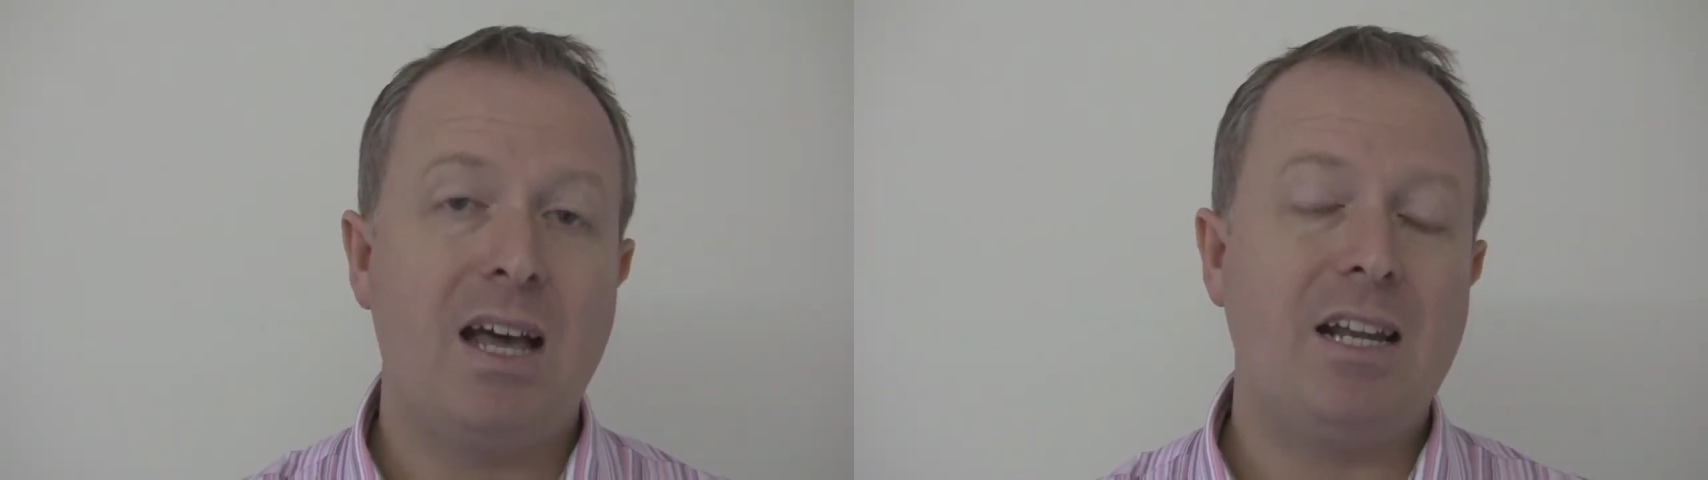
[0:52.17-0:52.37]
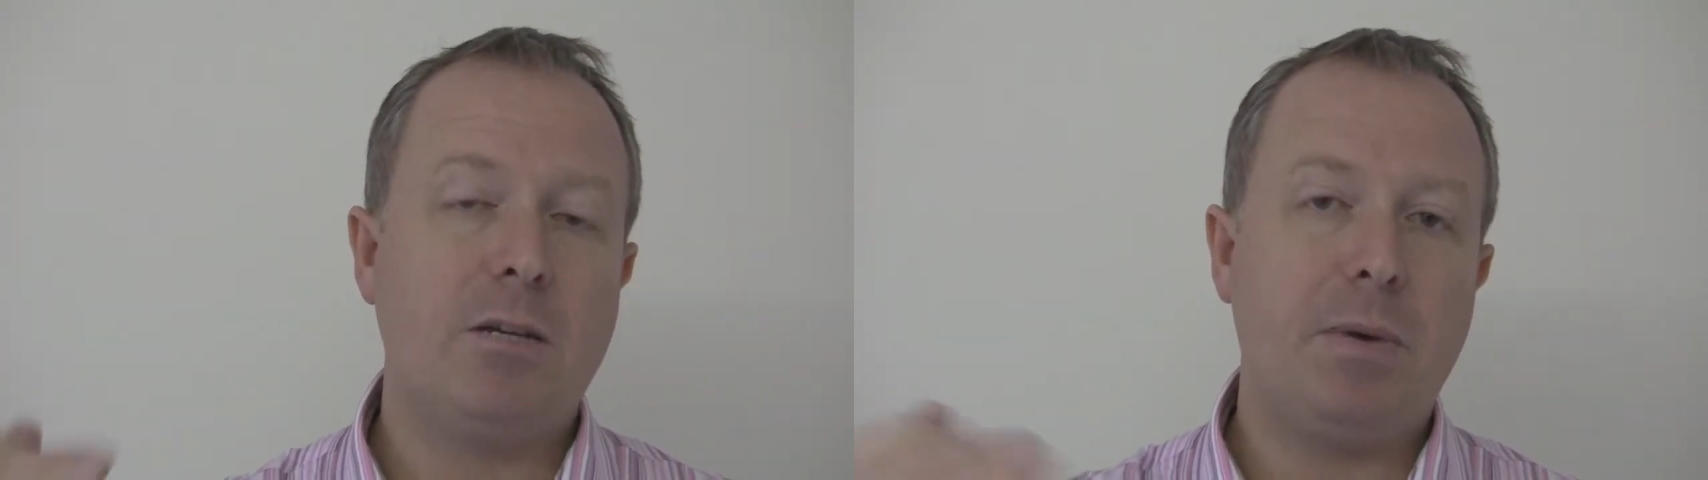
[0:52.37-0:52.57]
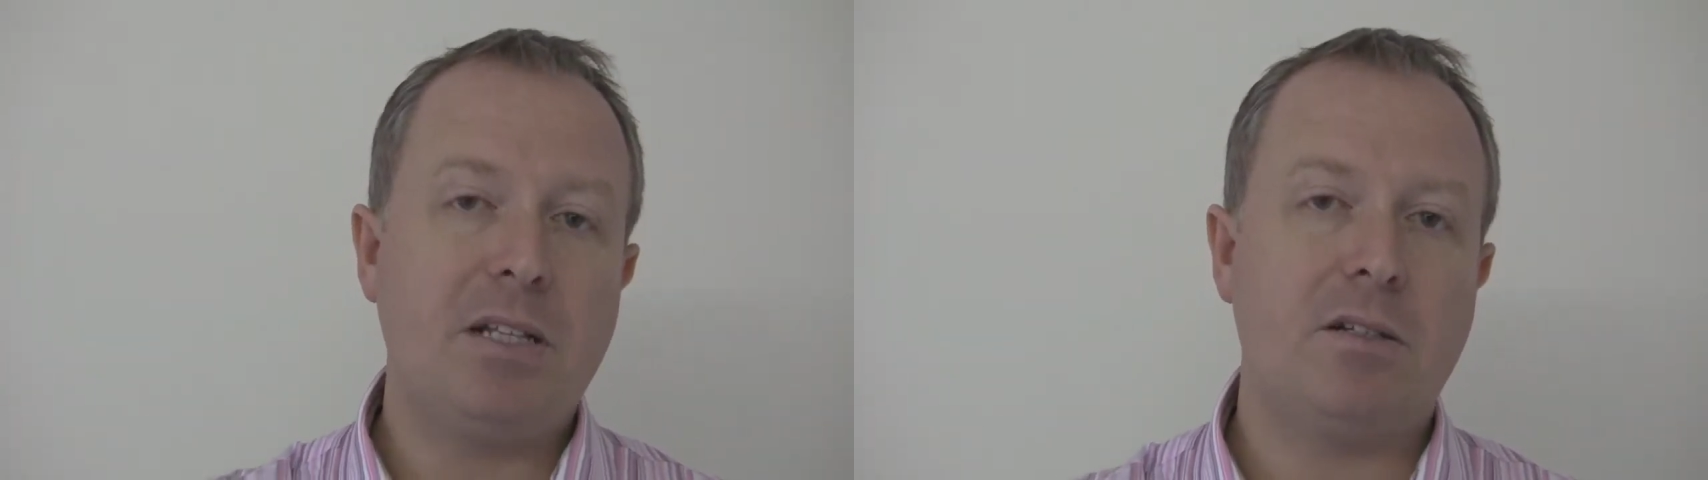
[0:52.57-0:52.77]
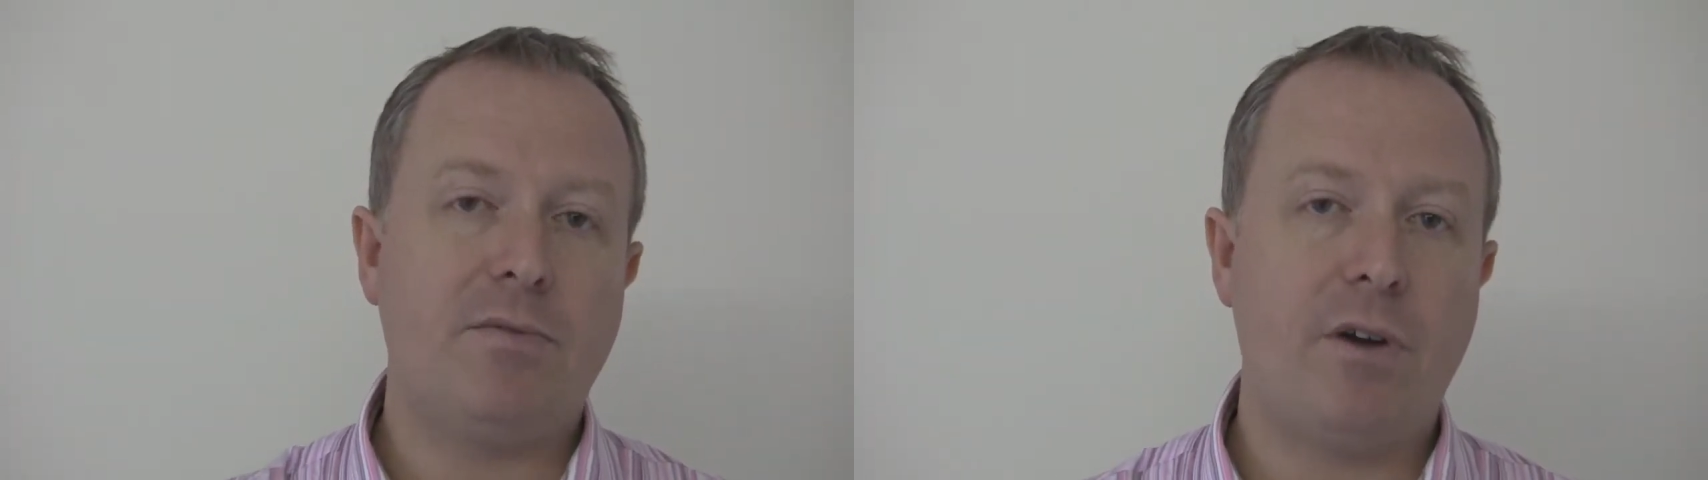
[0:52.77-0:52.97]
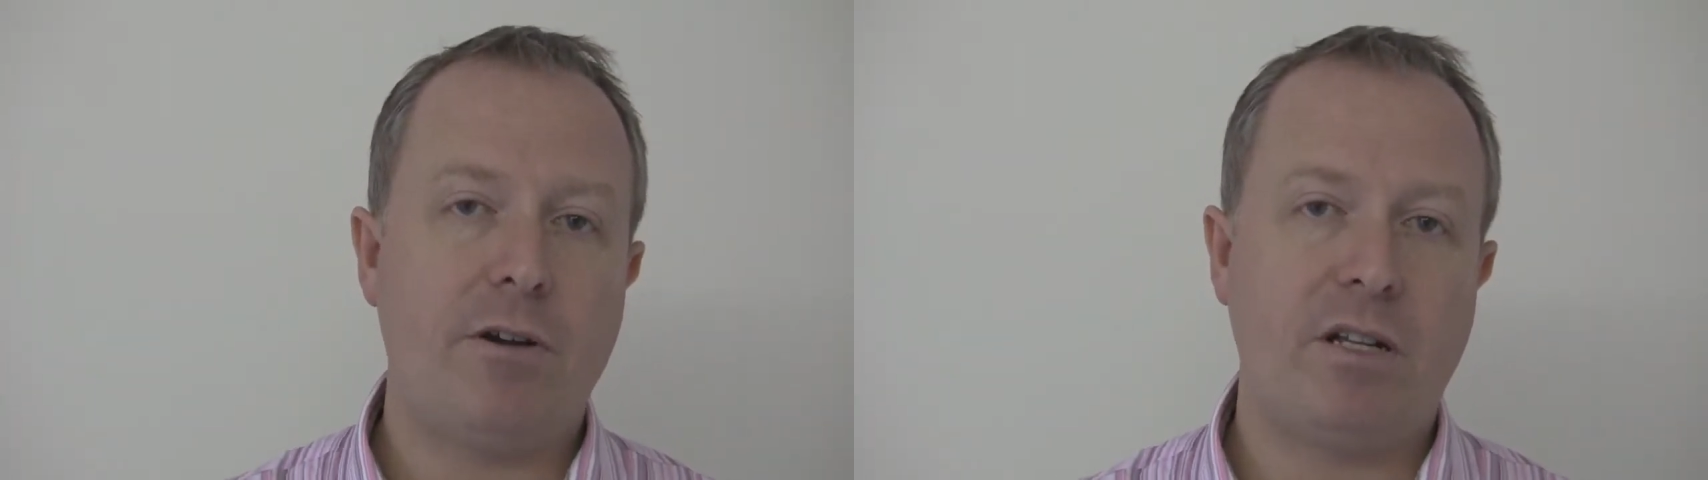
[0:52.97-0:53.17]
and it depends
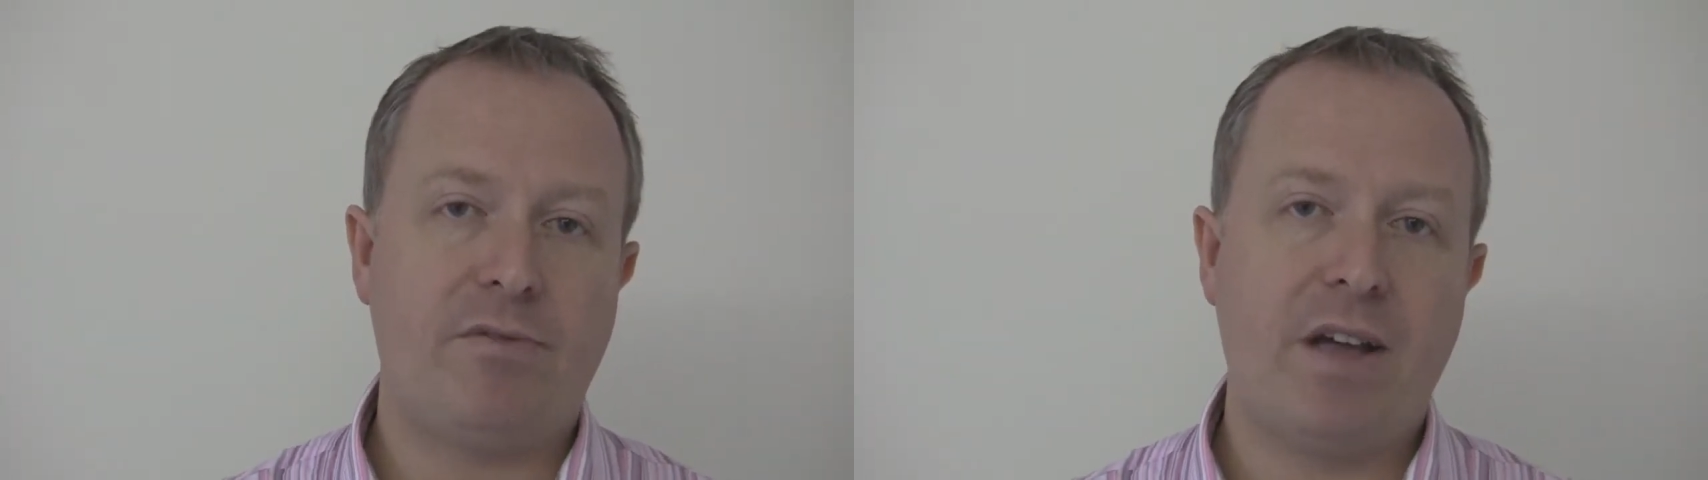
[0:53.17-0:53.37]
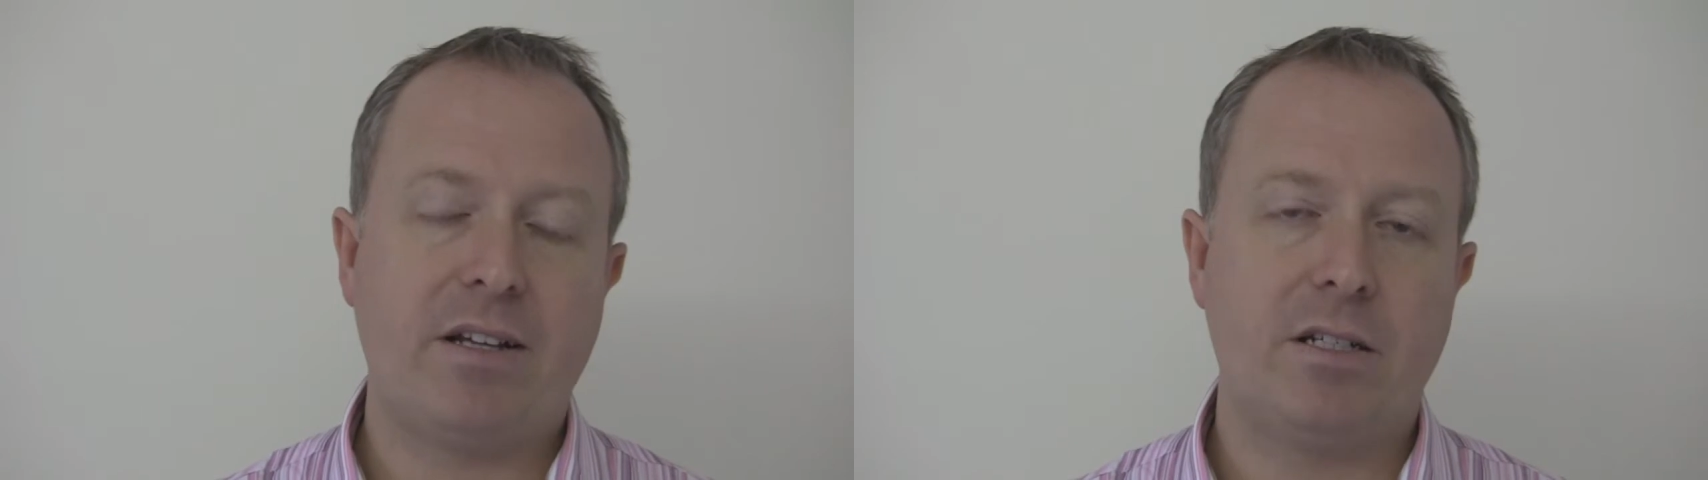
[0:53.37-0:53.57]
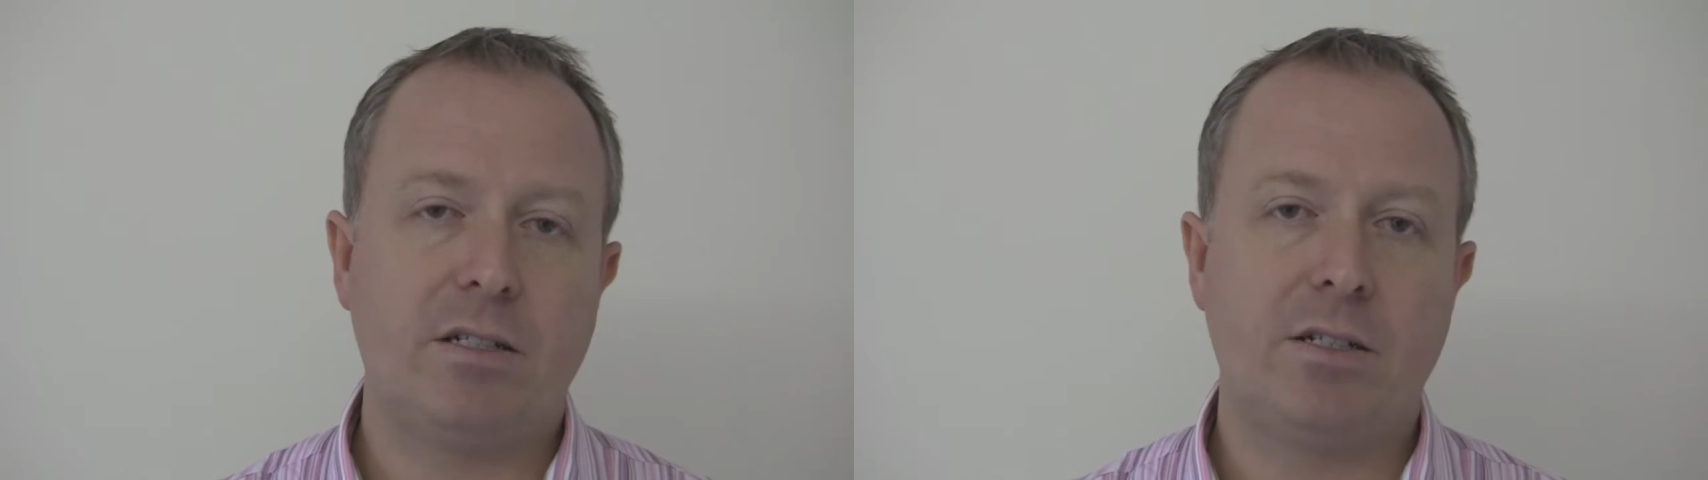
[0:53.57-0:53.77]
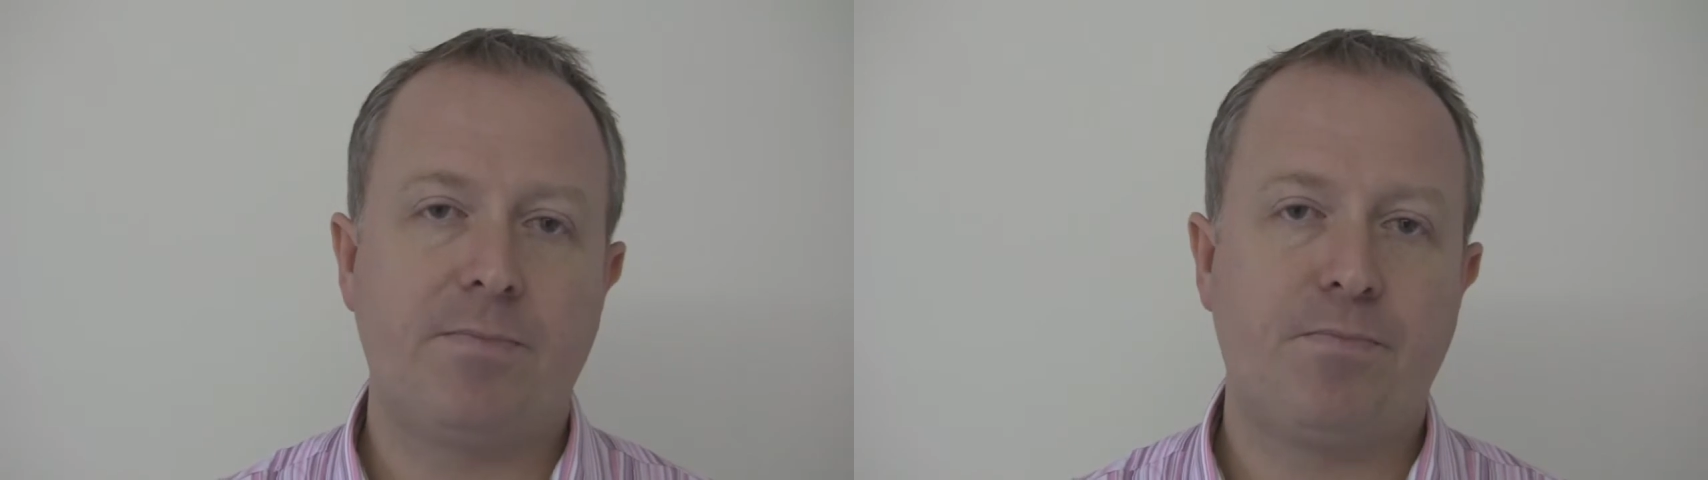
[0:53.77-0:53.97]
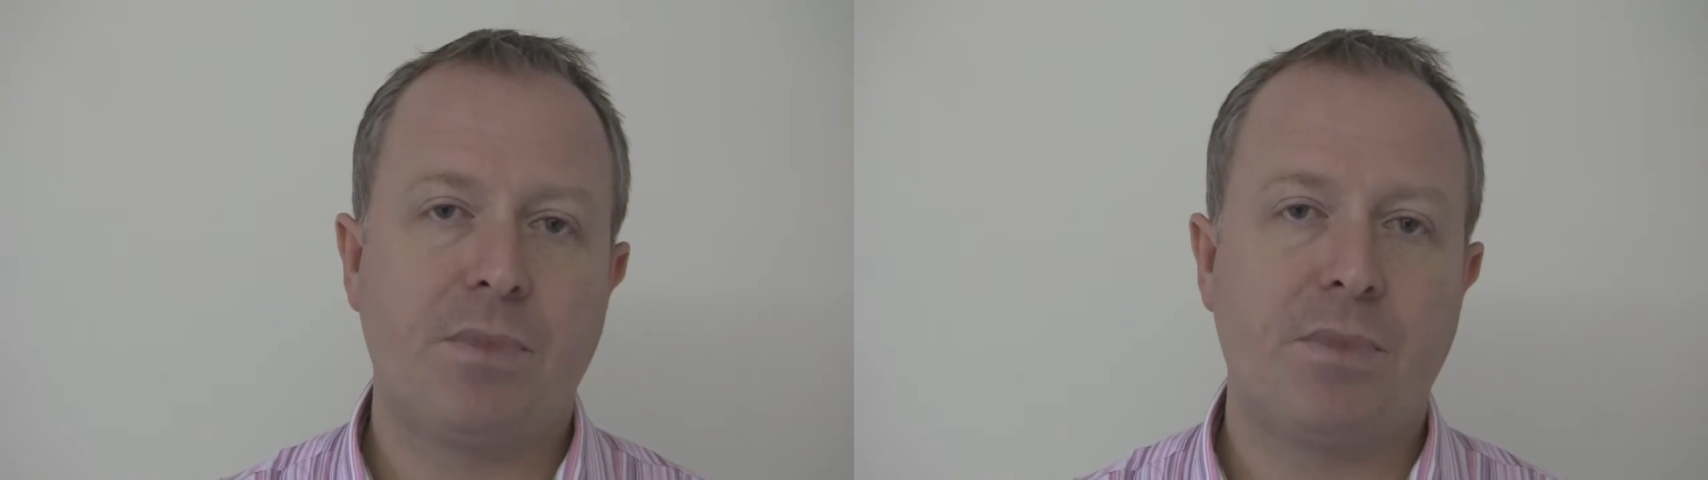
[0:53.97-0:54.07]
on various factors.